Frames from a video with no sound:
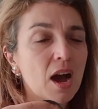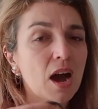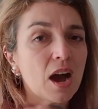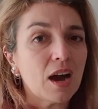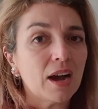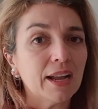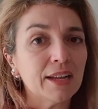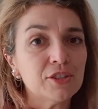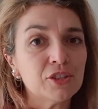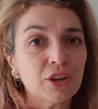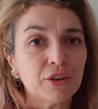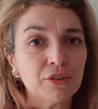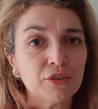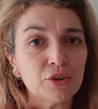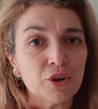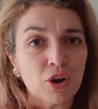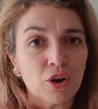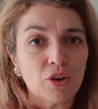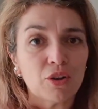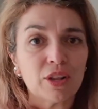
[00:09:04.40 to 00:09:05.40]
I don't
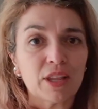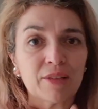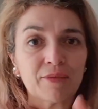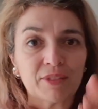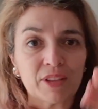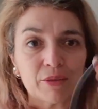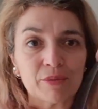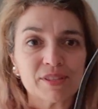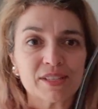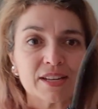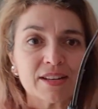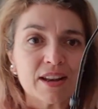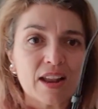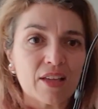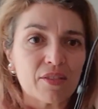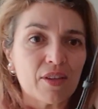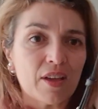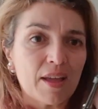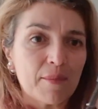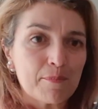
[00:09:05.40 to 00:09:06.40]
know if there is
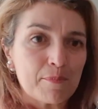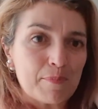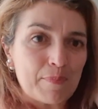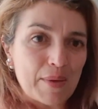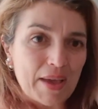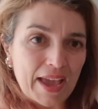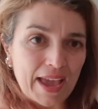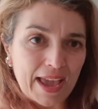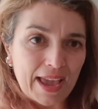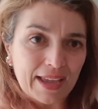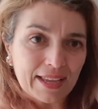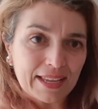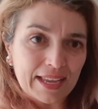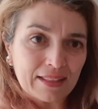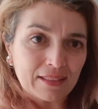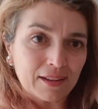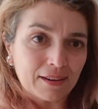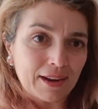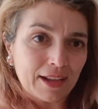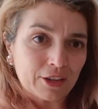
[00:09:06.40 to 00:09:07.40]
another bag in
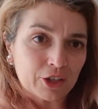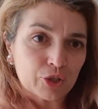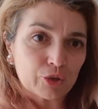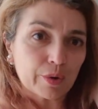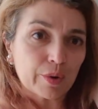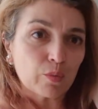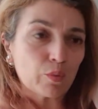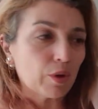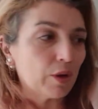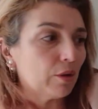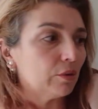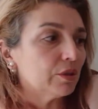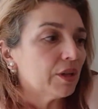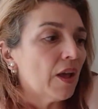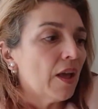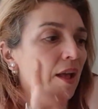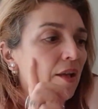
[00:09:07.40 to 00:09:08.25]
the luxury world